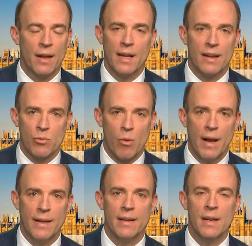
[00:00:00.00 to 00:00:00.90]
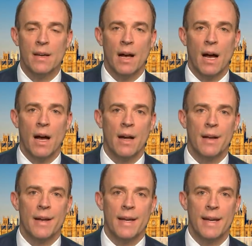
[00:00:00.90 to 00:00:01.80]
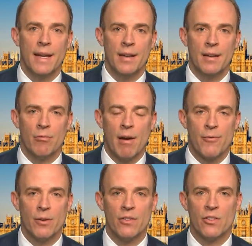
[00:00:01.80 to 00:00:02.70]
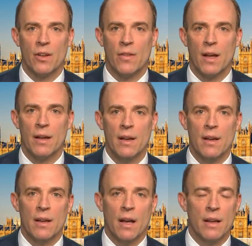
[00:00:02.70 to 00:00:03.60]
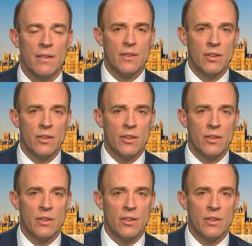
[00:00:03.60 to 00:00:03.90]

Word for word: I think it's right uh, in reference to the uh,